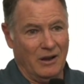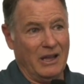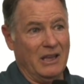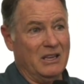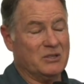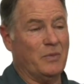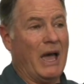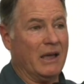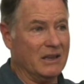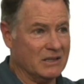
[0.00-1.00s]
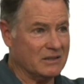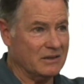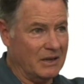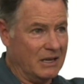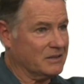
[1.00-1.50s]
His back is,
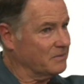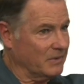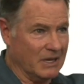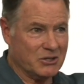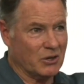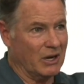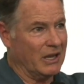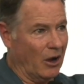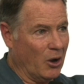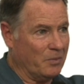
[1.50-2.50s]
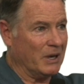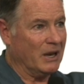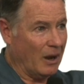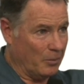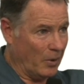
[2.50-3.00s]
is literally
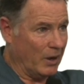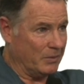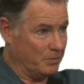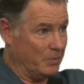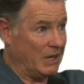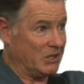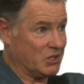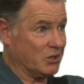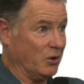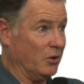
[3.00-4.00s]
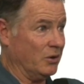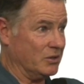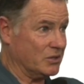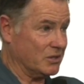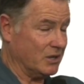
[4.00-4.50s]
opened up by being
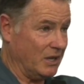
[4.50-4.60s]
scourged.